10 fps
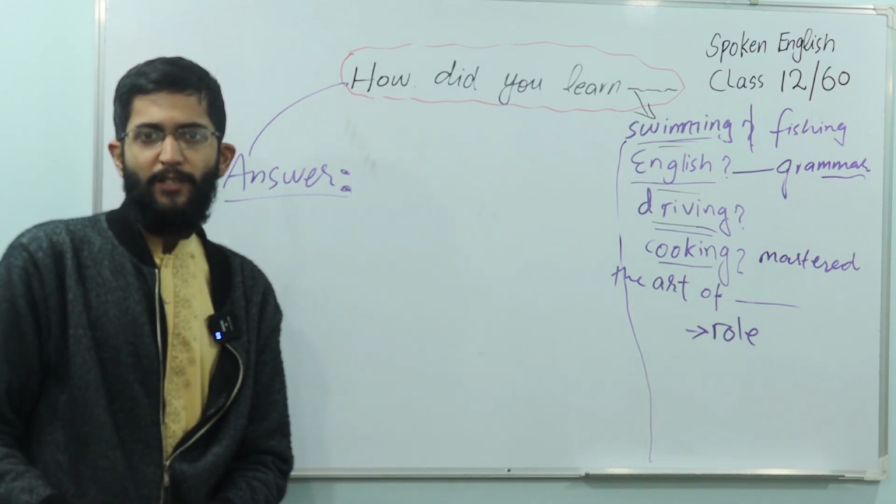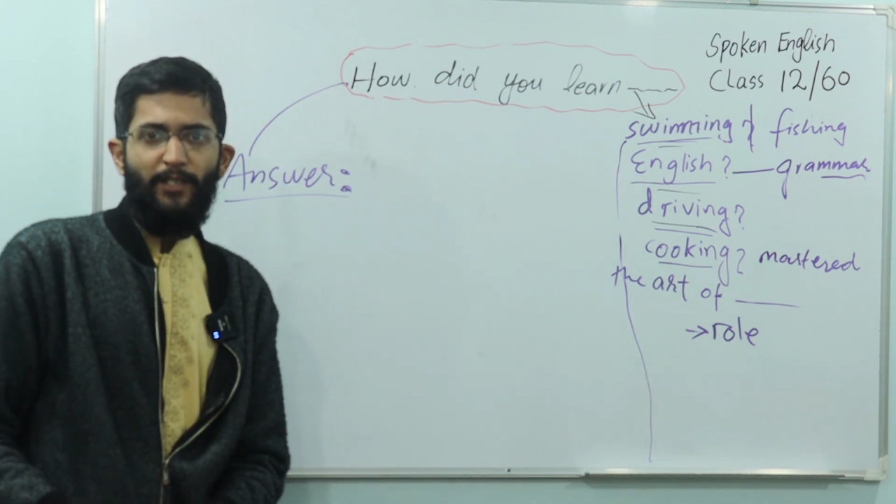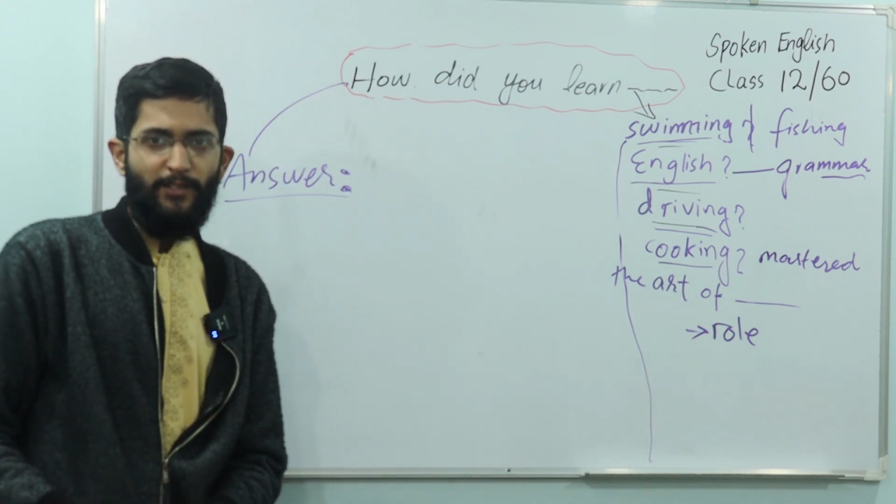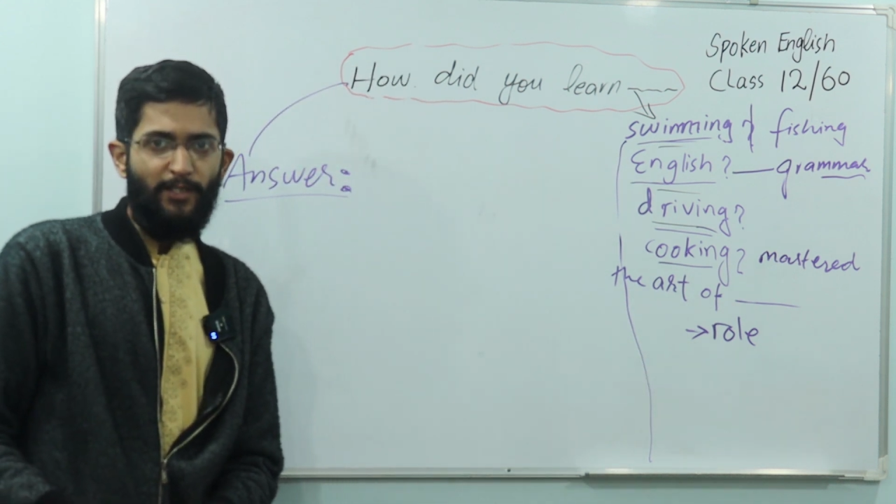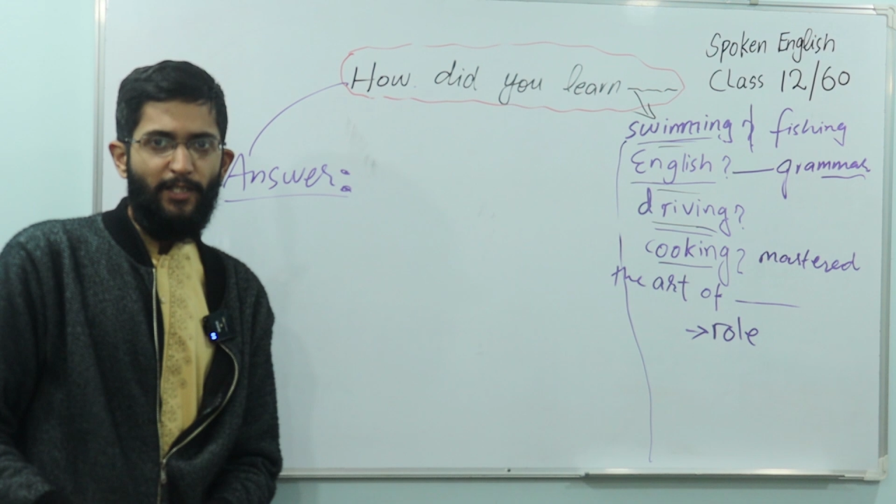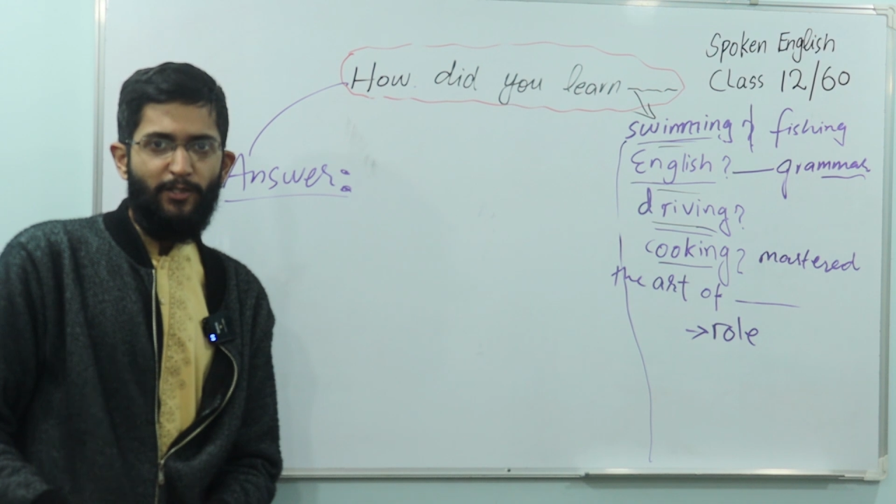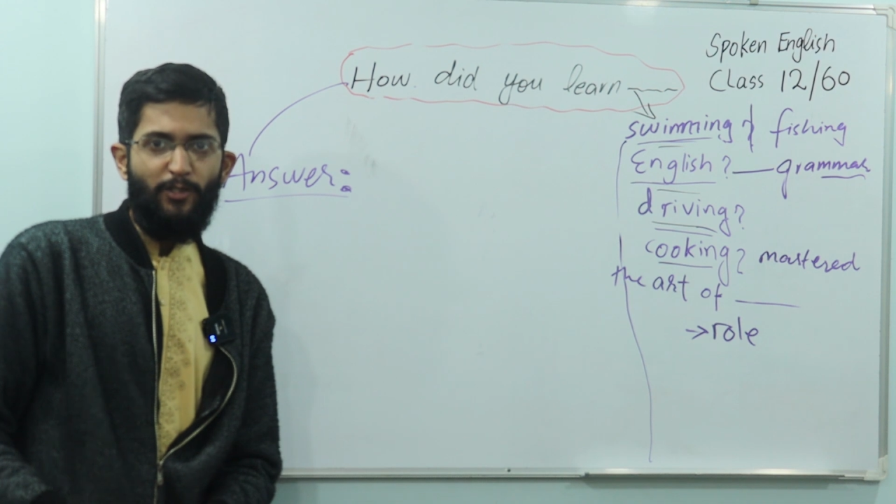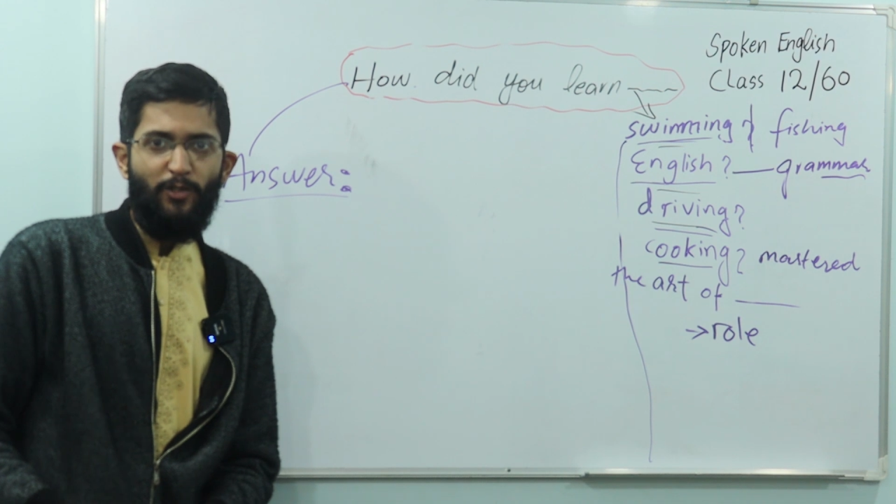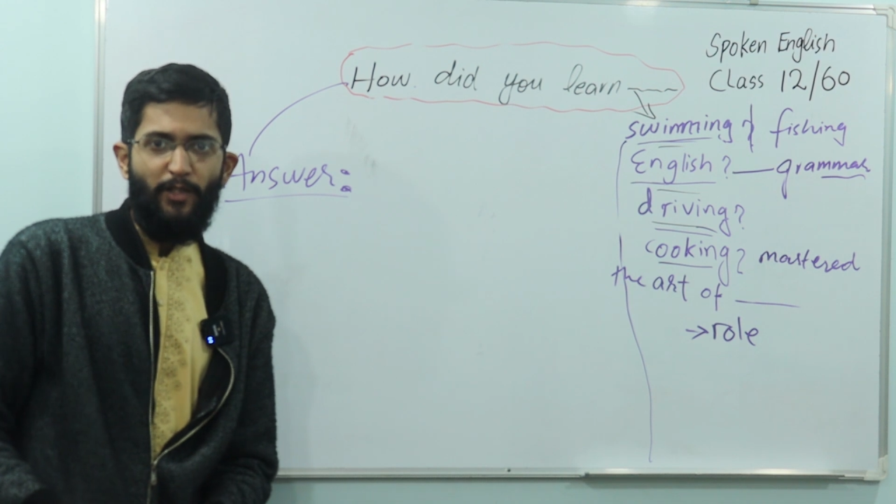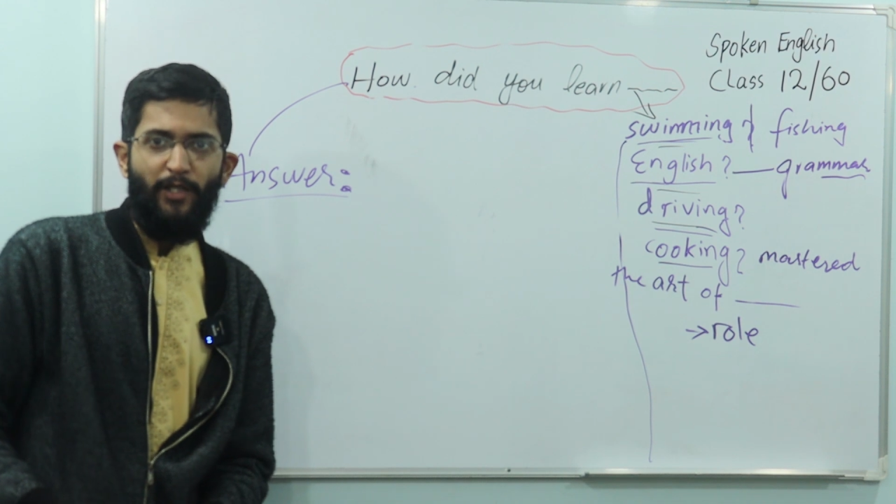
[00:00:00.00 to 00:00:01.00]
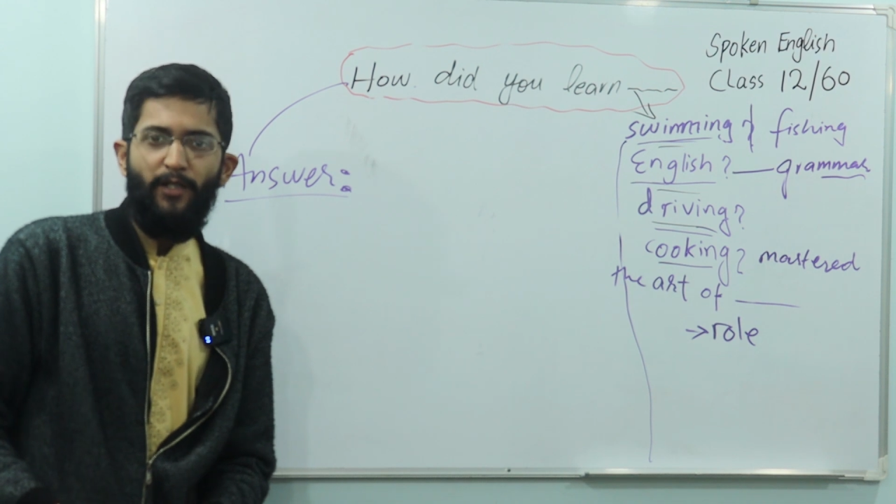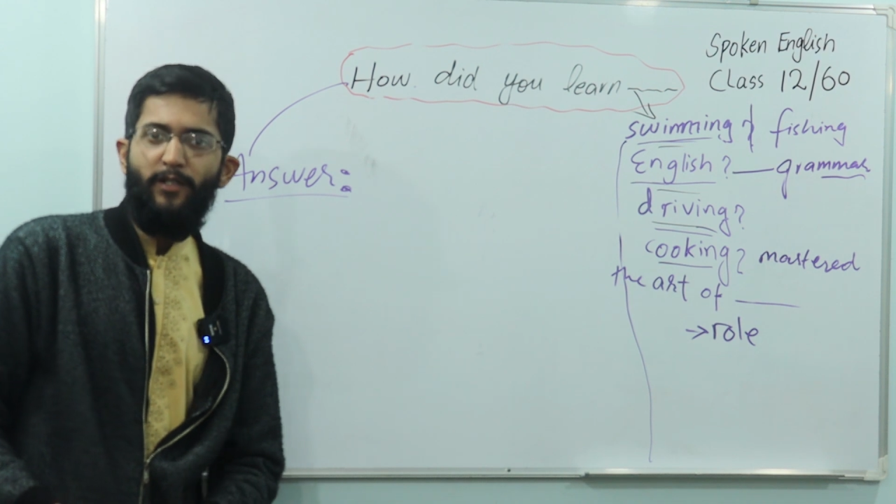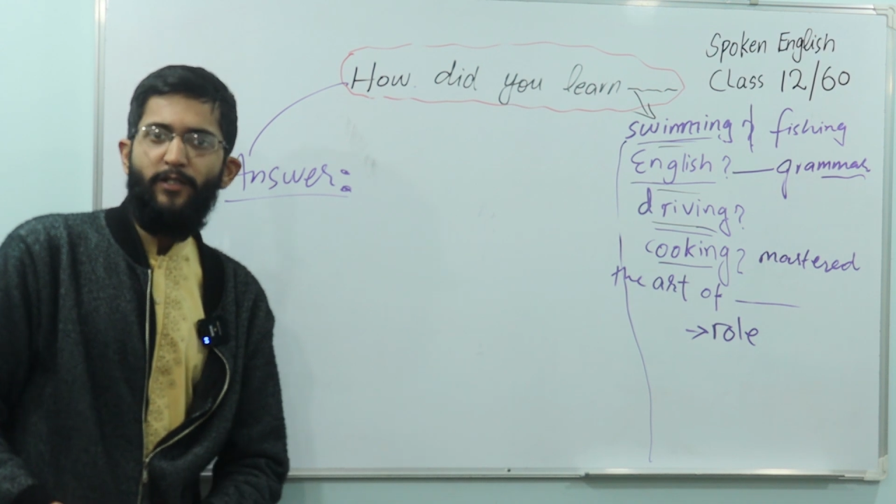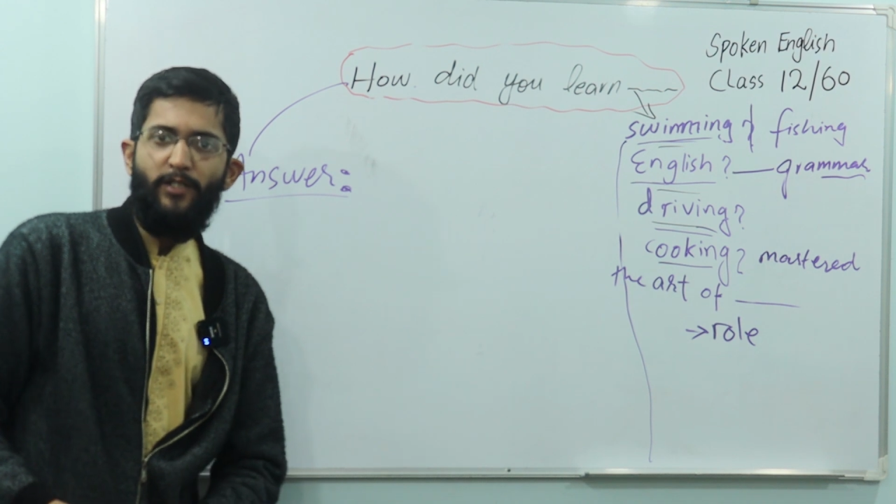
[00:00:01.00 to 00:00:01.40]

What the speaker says: That's the lecture today.